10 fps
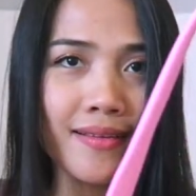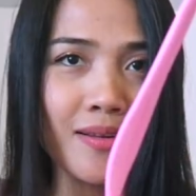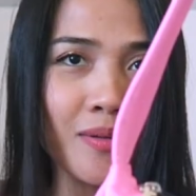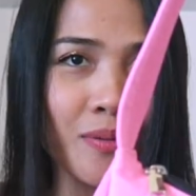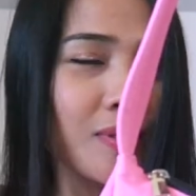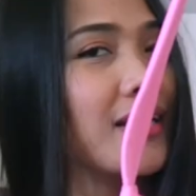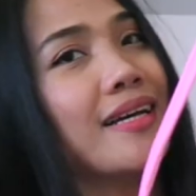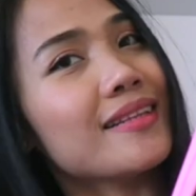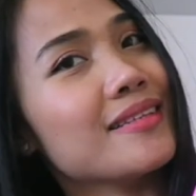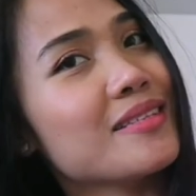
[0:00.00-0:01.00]
Look
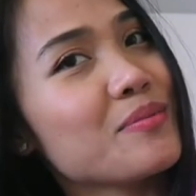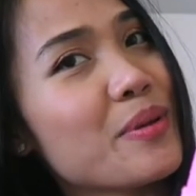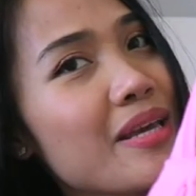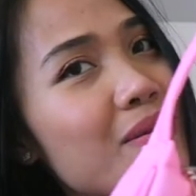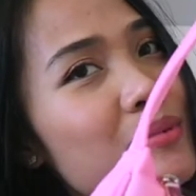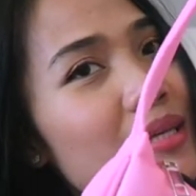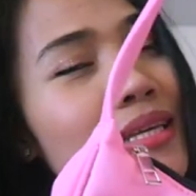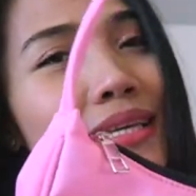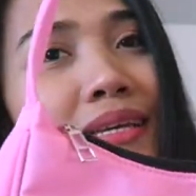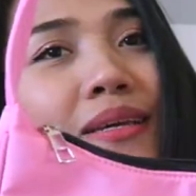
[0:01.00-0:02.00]
at this
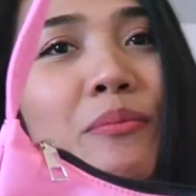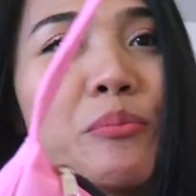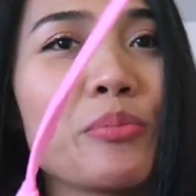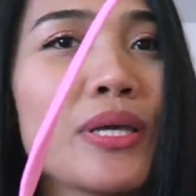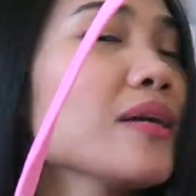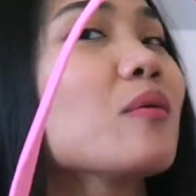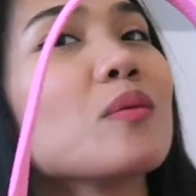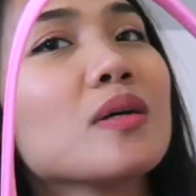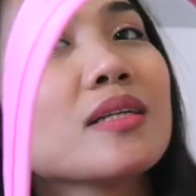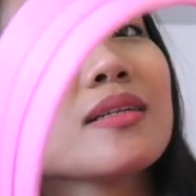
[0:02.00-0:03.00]
baby. Pink
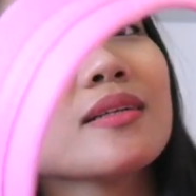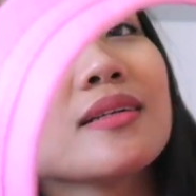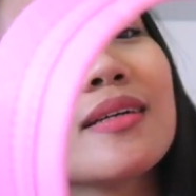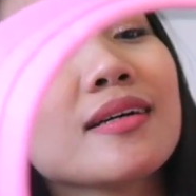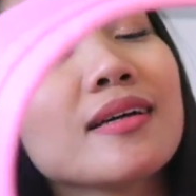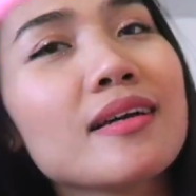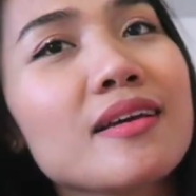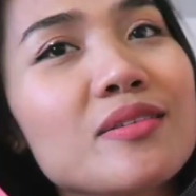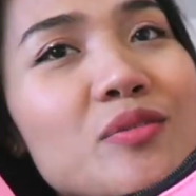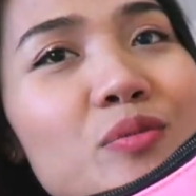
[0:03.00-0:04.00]
one.
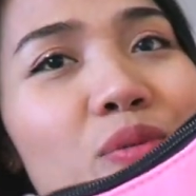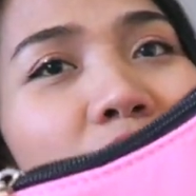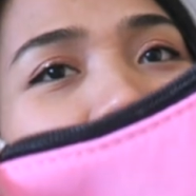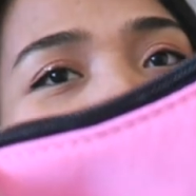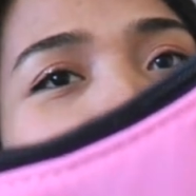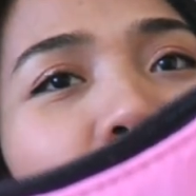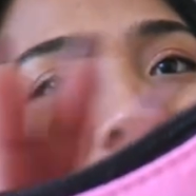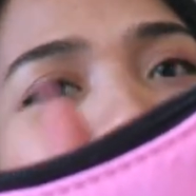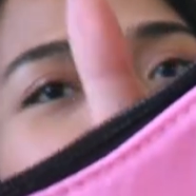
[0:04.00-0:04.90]
It's really good. It's